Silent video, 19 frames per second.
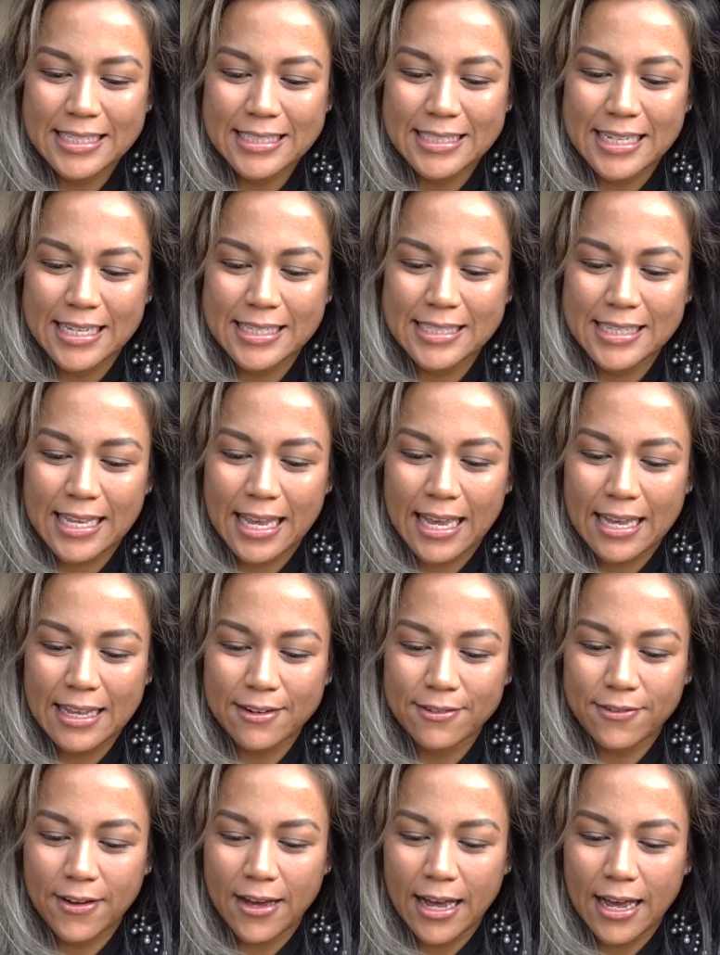Daisy Ann
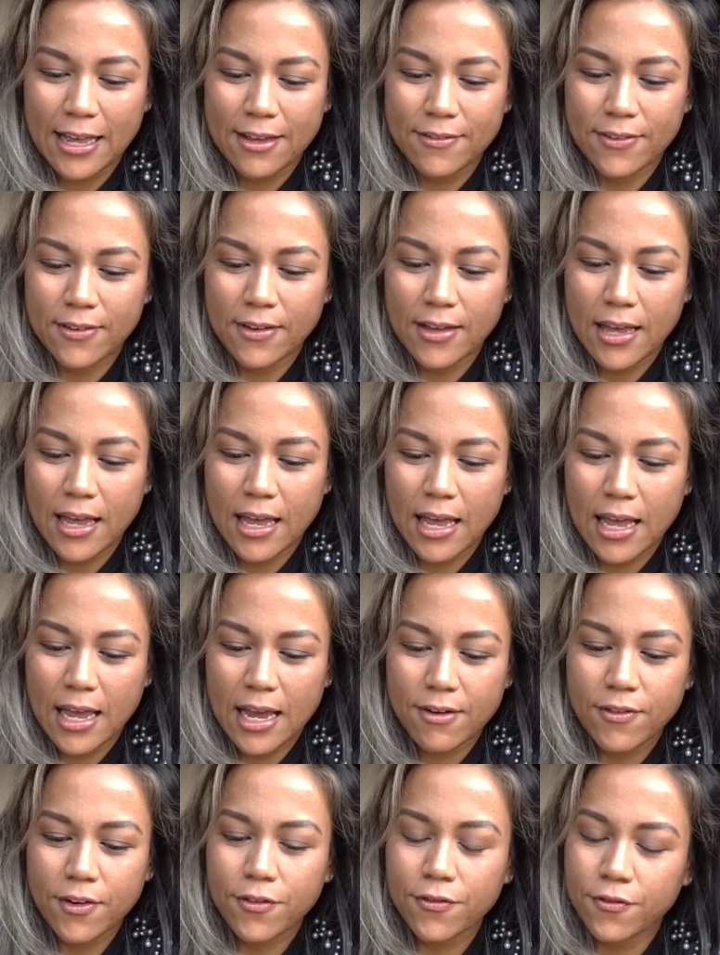five.
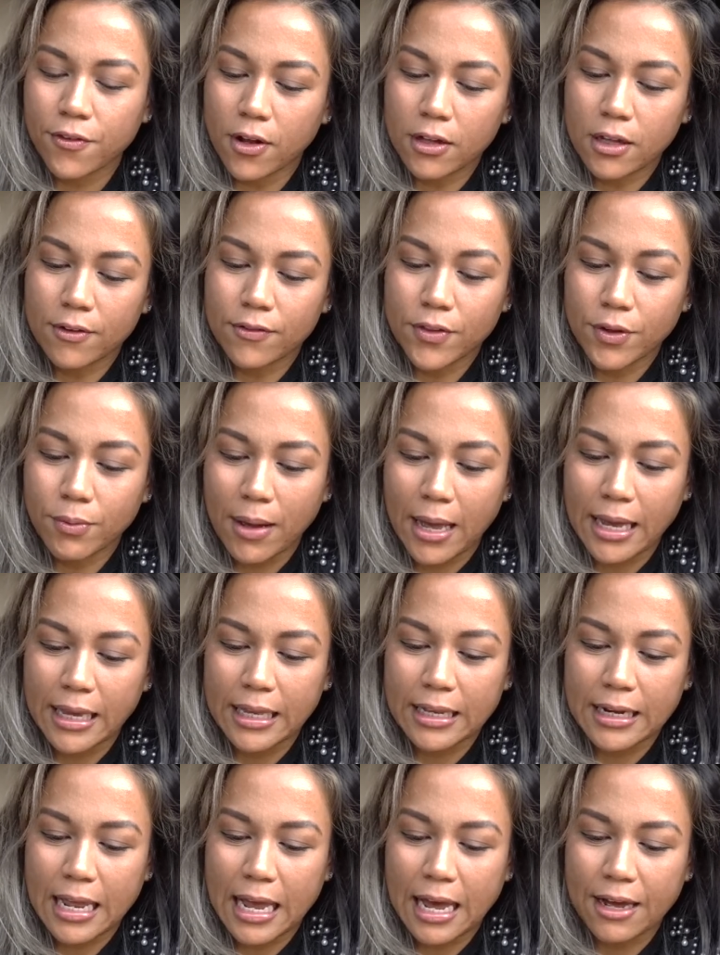Ever fall off the
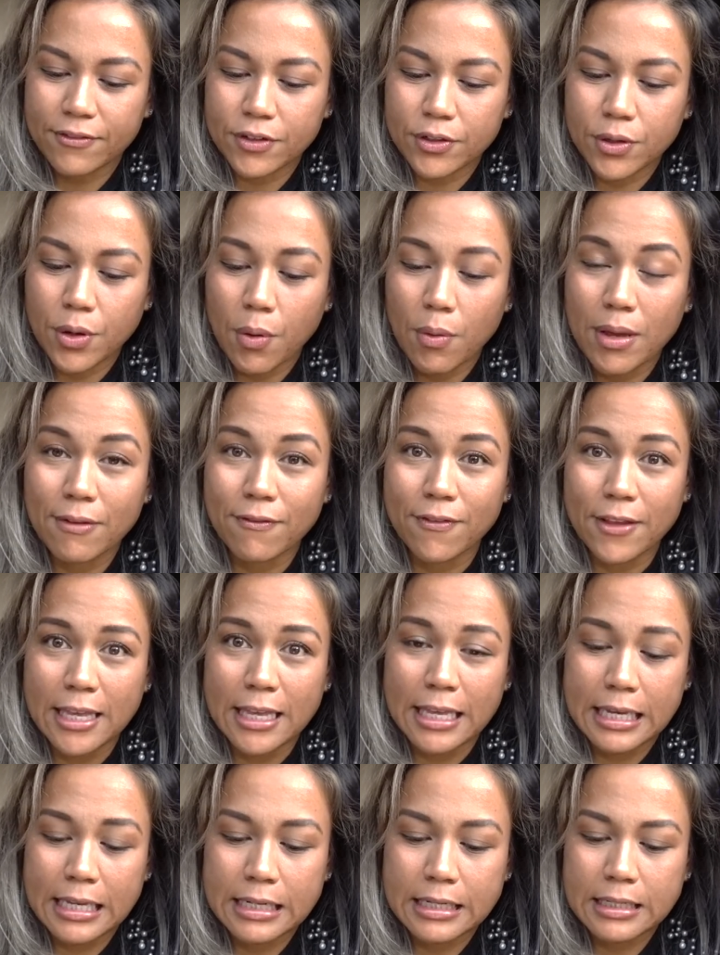wagon after going
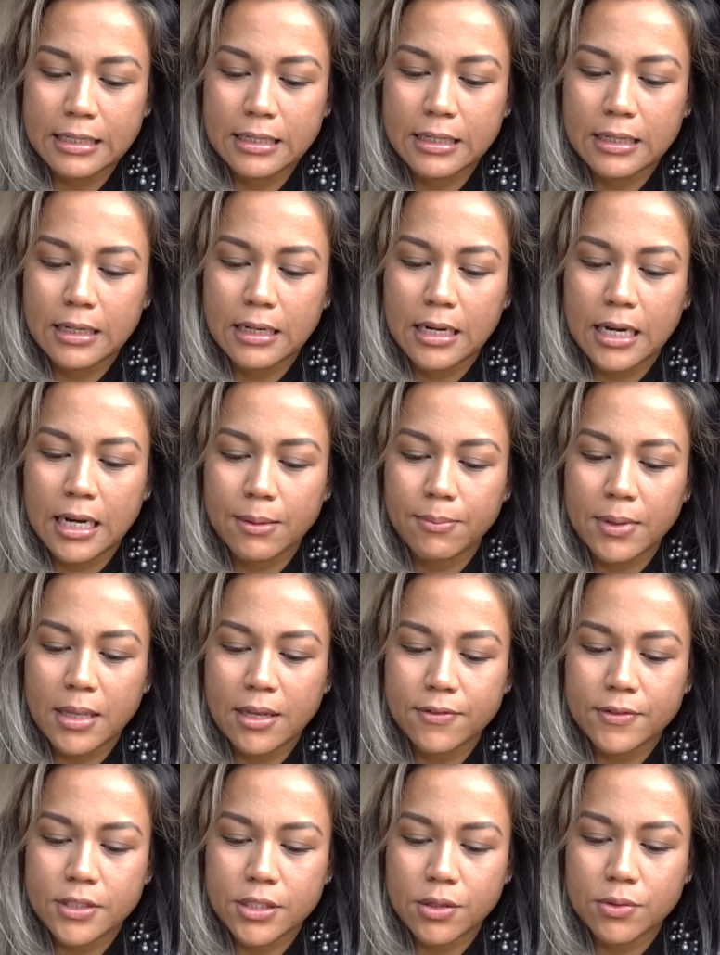vegan? Um,
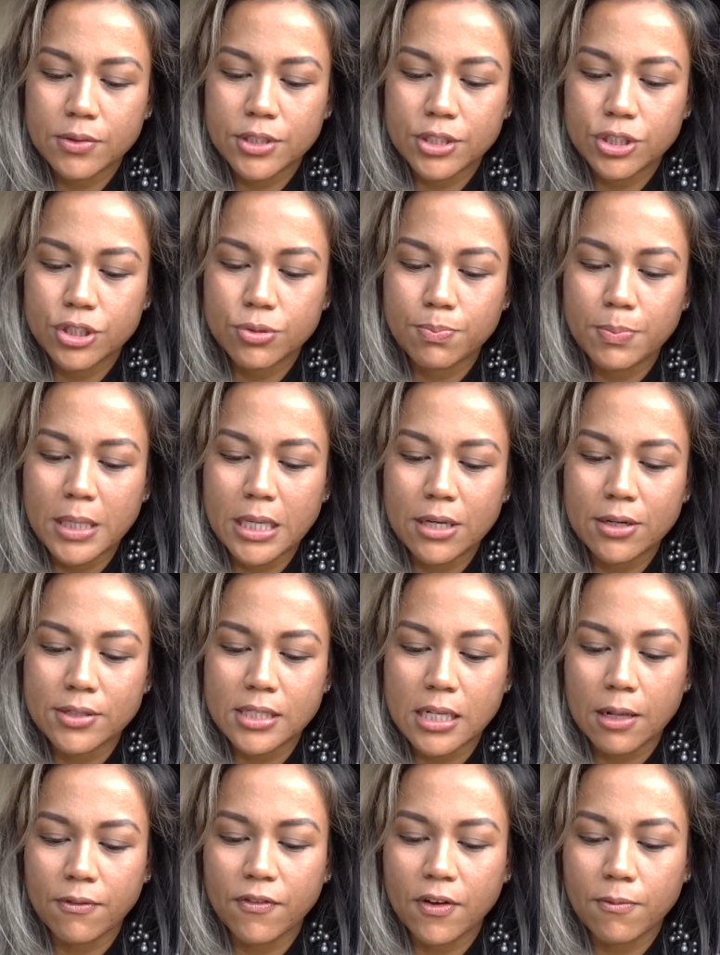if so, did you beat
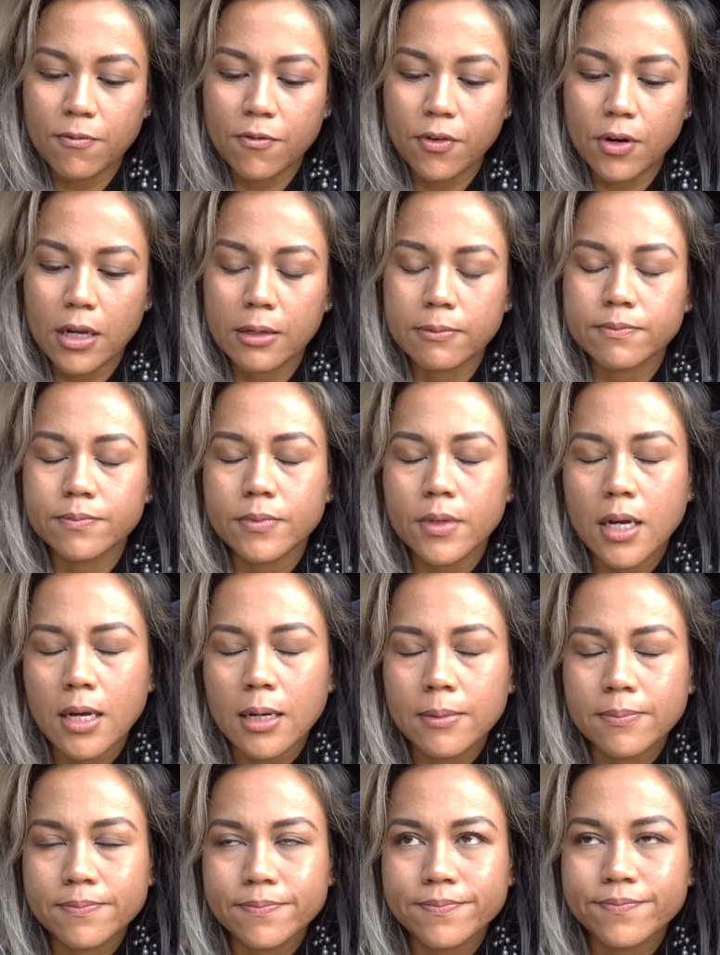yourself up for it?
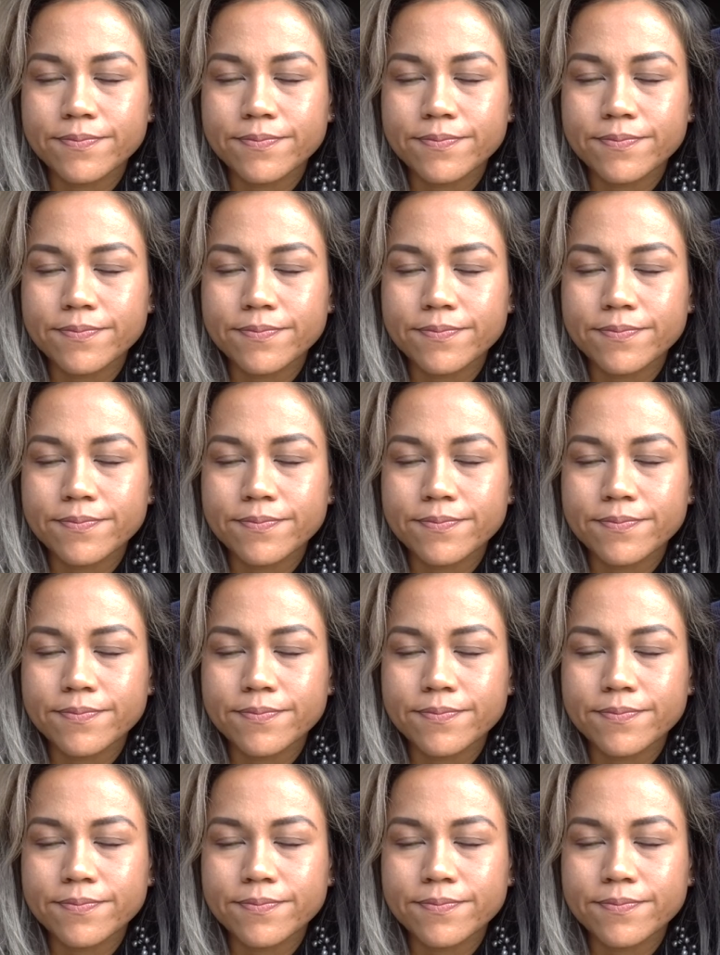Um,